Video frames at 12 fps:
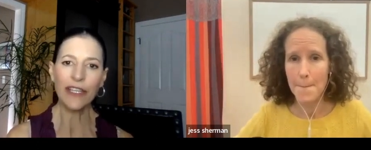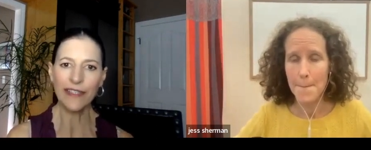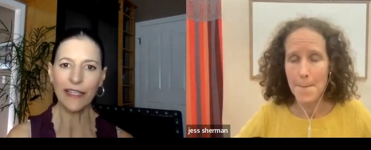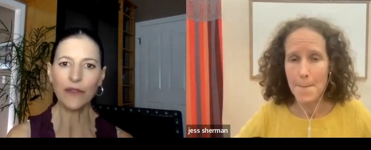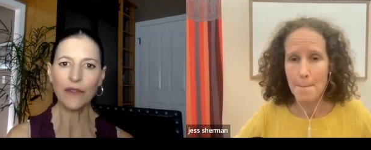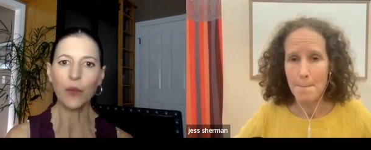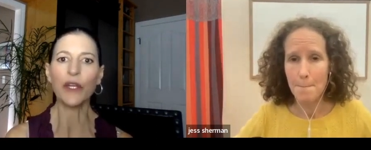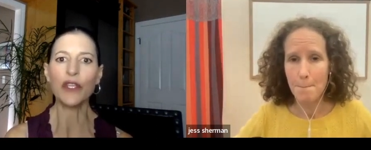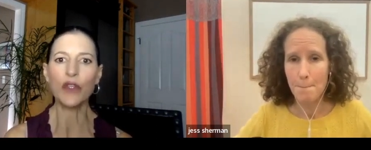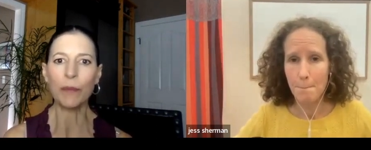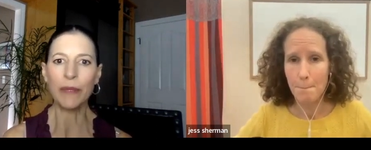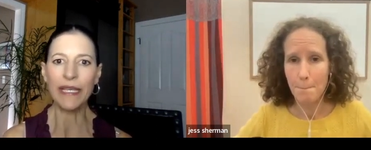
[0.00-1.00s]
Speaker 1: Jess, that's where
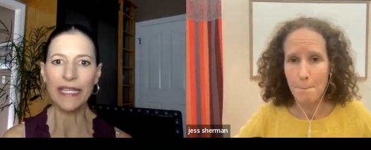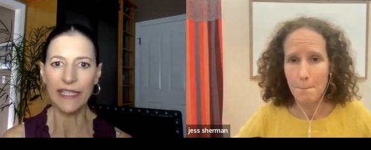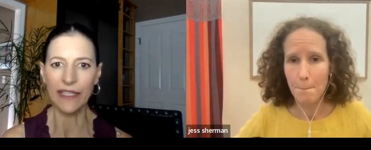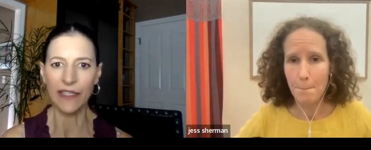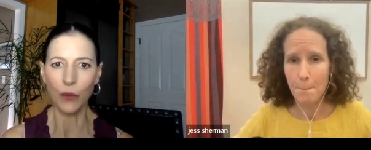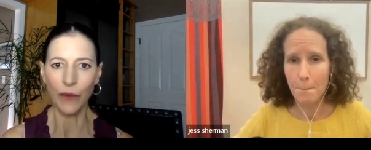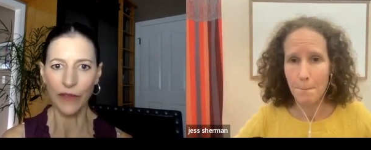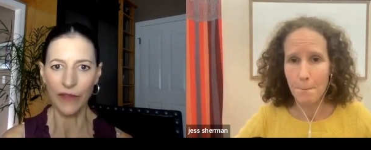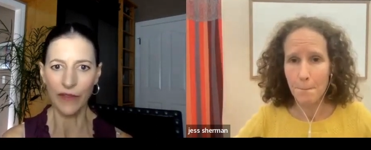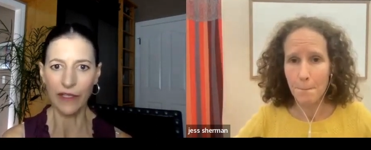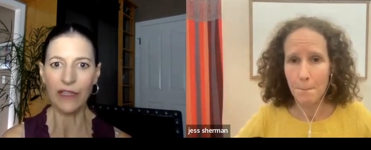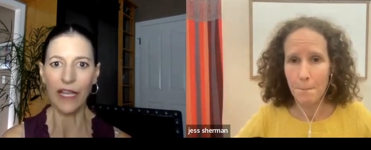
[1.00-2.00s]
you begin with
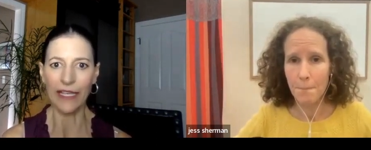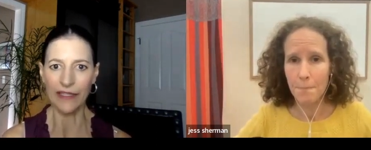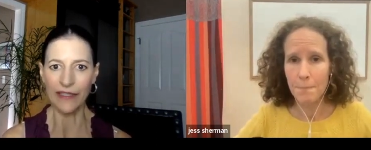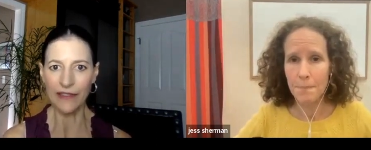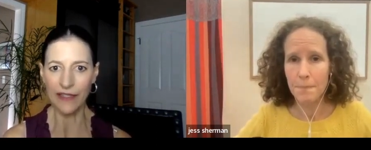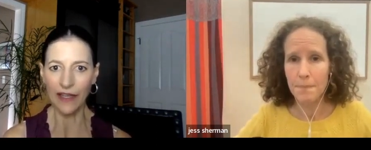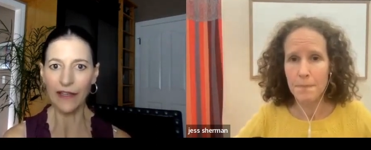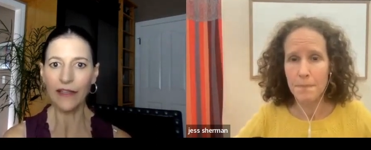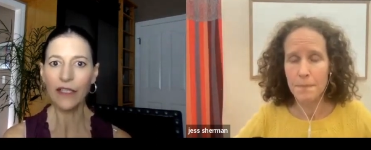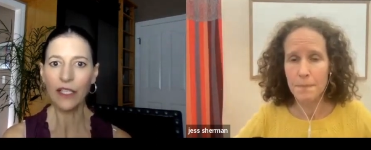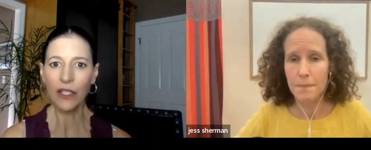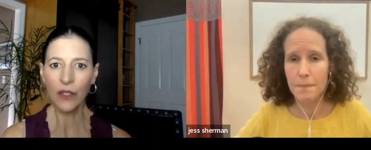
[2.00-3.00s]
the client. Yeah.
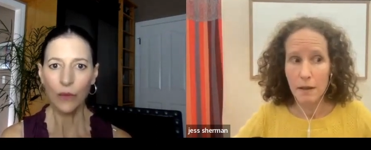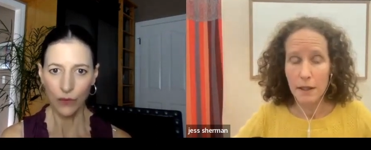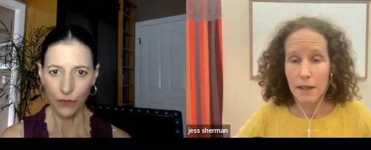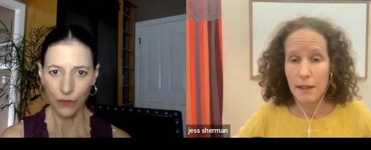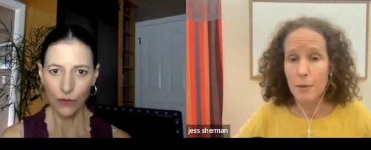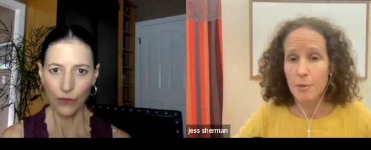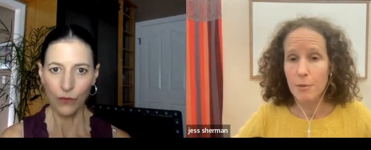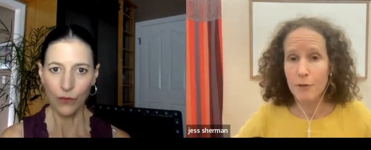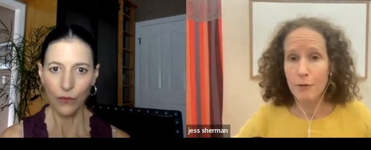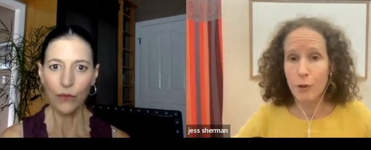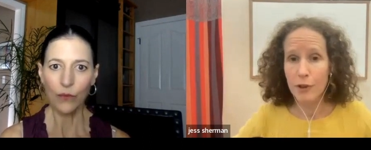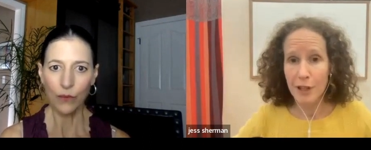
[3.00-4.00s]
Even
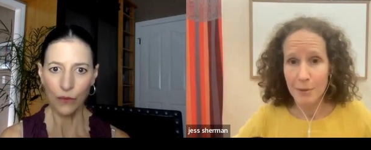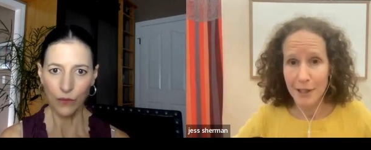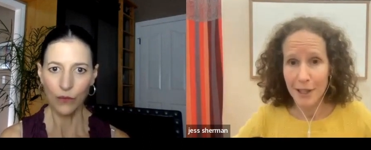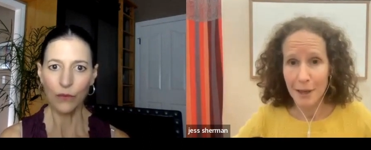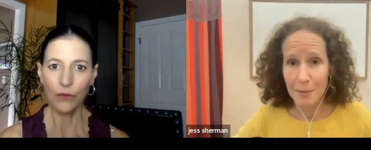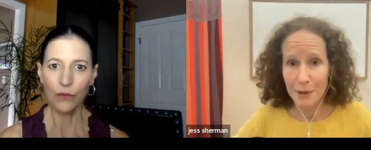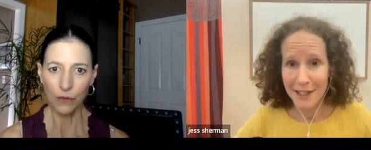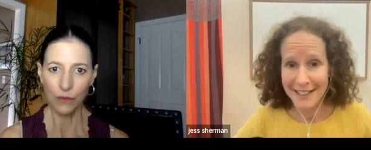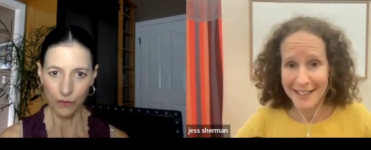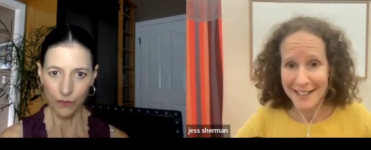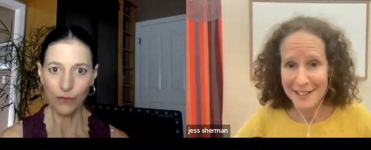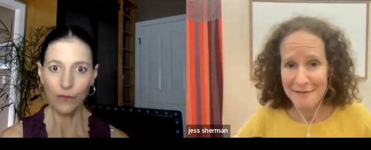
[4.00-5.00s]
before they become
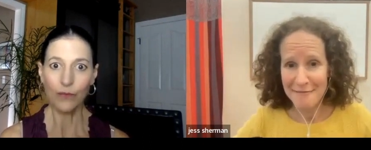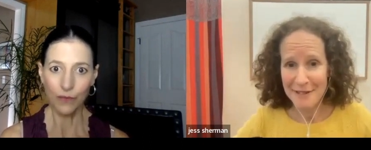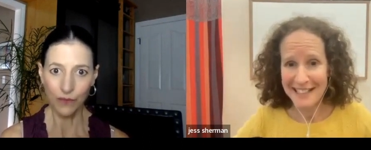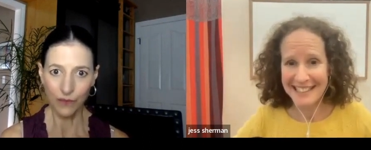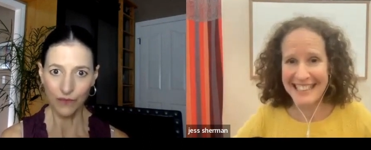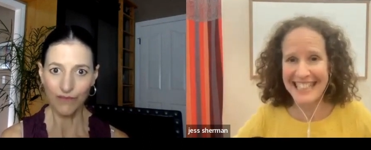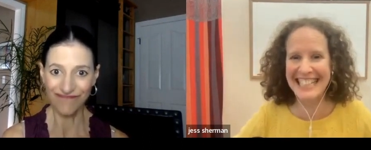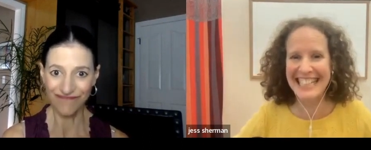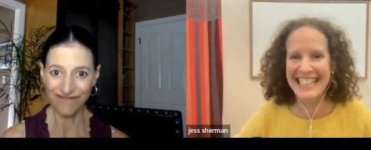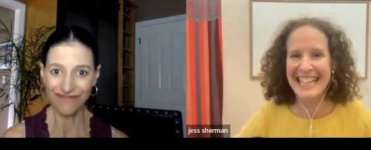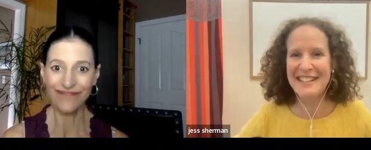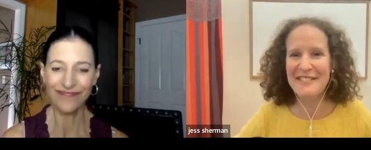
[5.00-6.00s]
clients of mine,
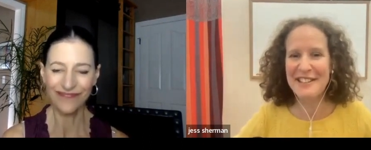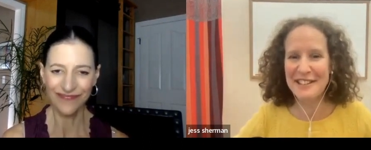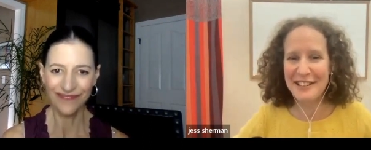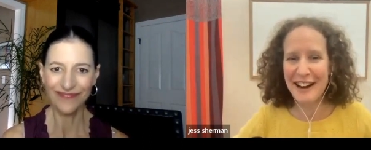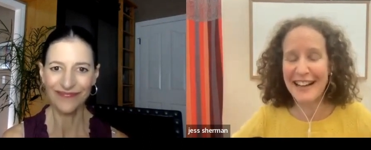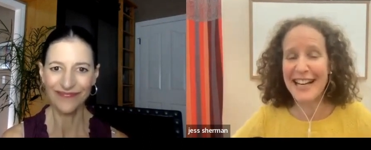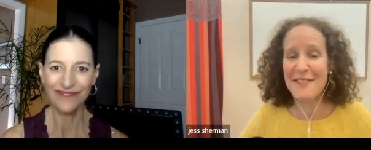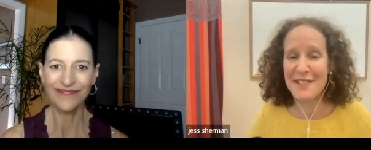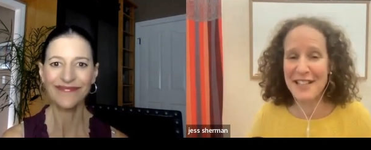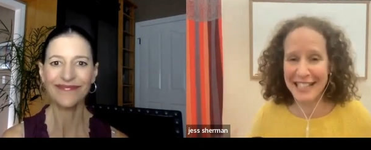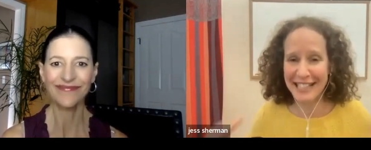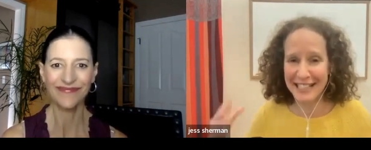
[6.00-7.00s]
Speaker 2: if they're not
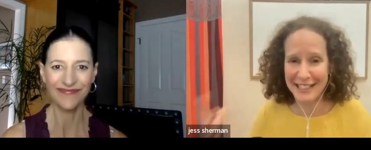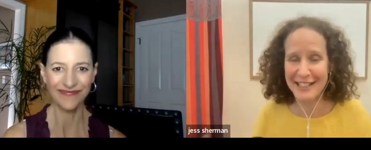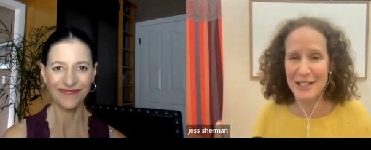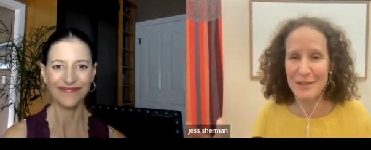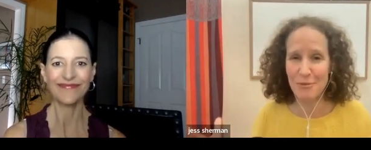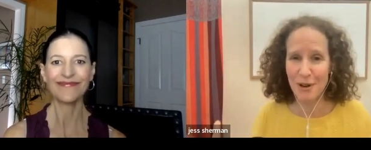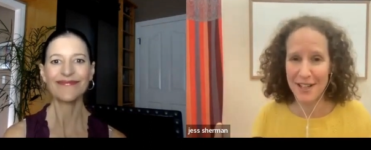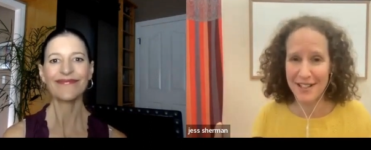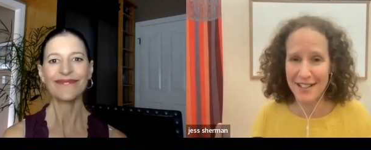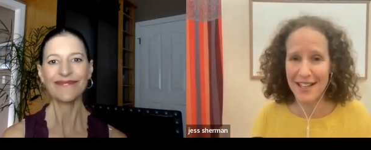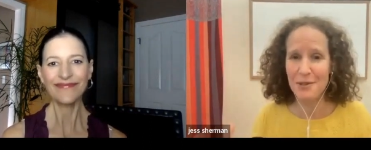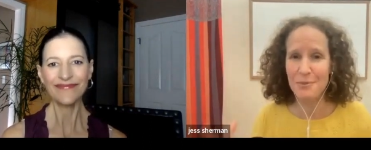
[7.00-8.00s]
coming into this
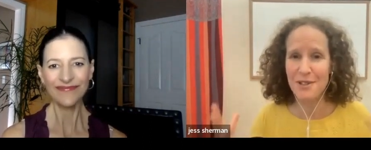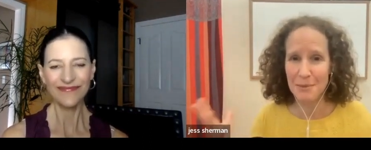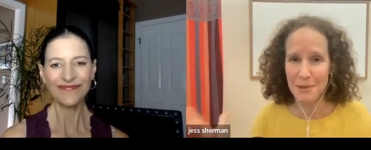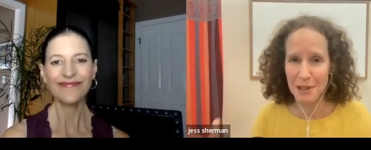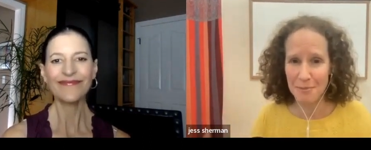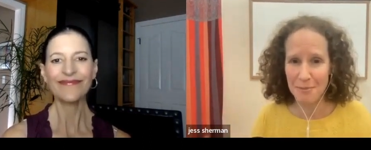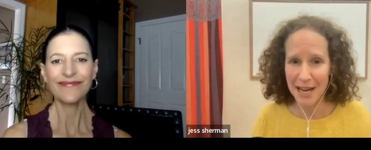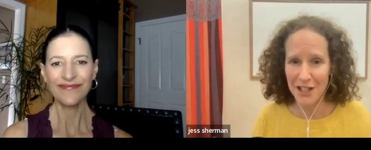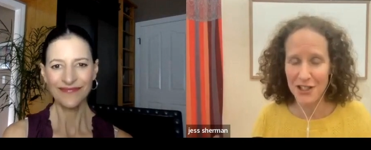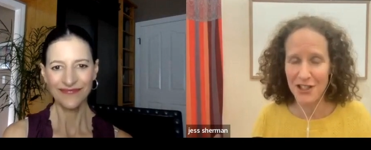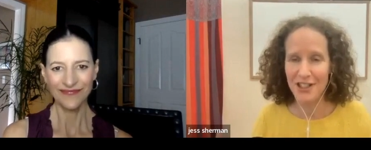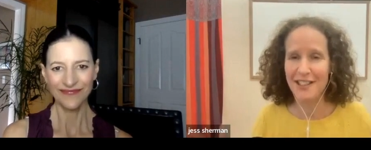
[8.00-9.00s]
process with some
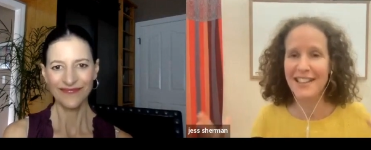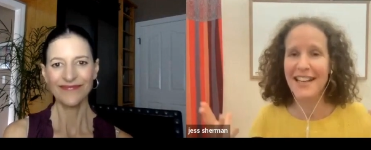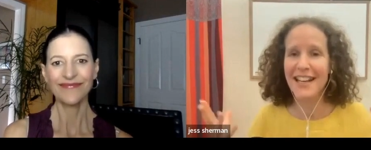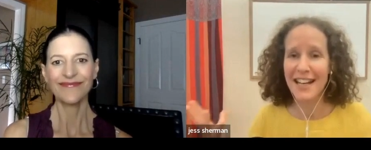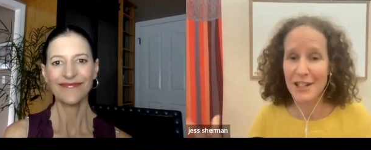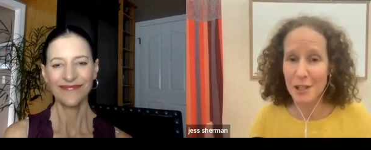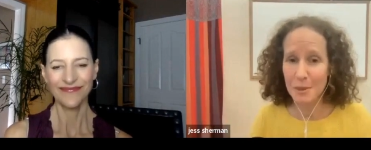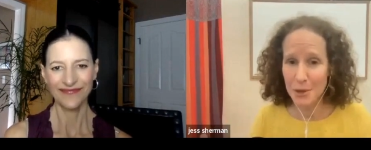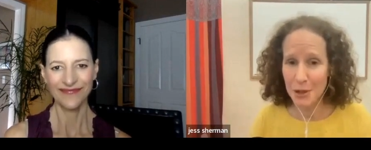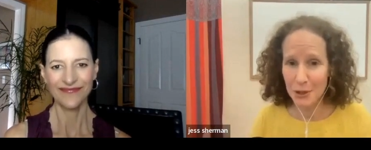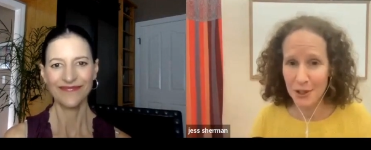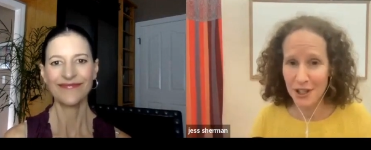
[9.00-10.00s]
compassion and some
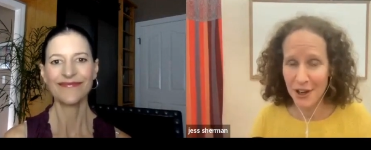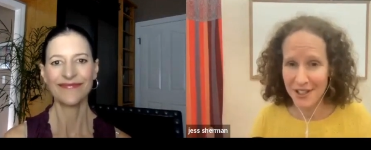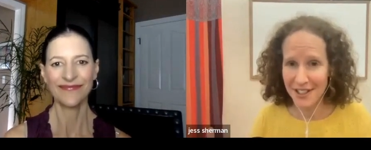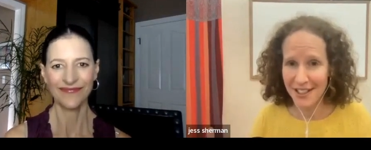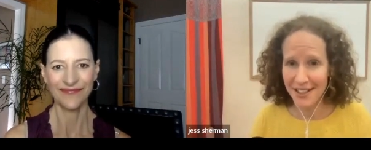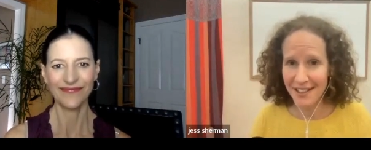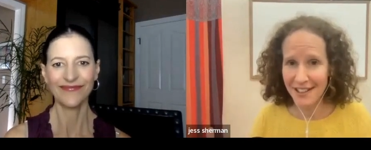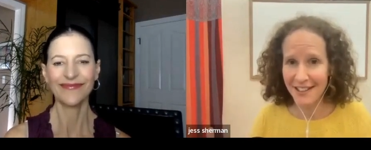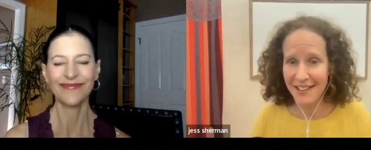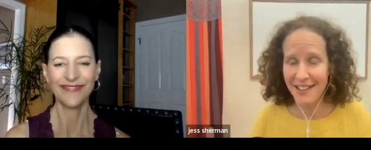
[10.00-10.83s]
curiosity,